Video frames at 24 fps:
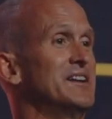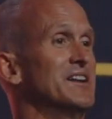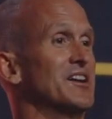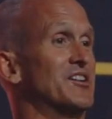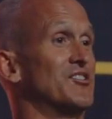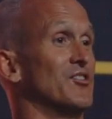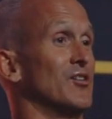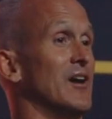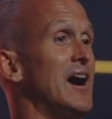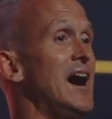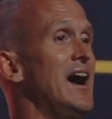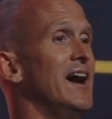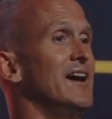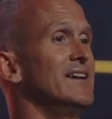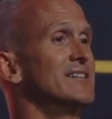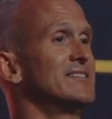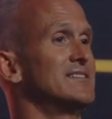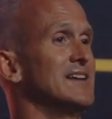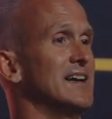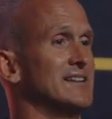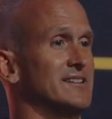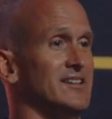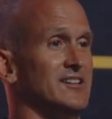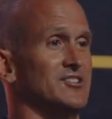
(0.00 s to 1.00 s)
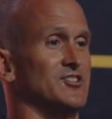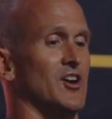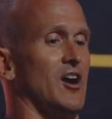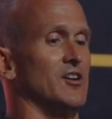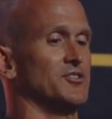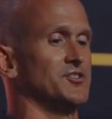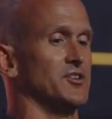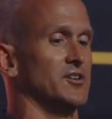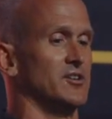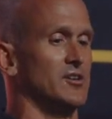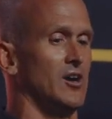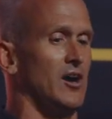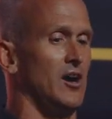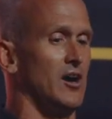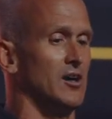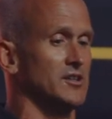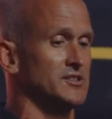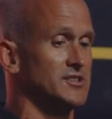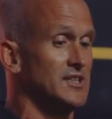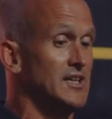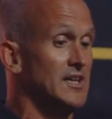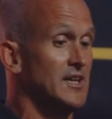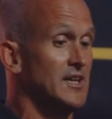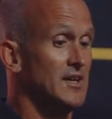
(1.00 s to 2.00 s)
to Christ at these altar calls.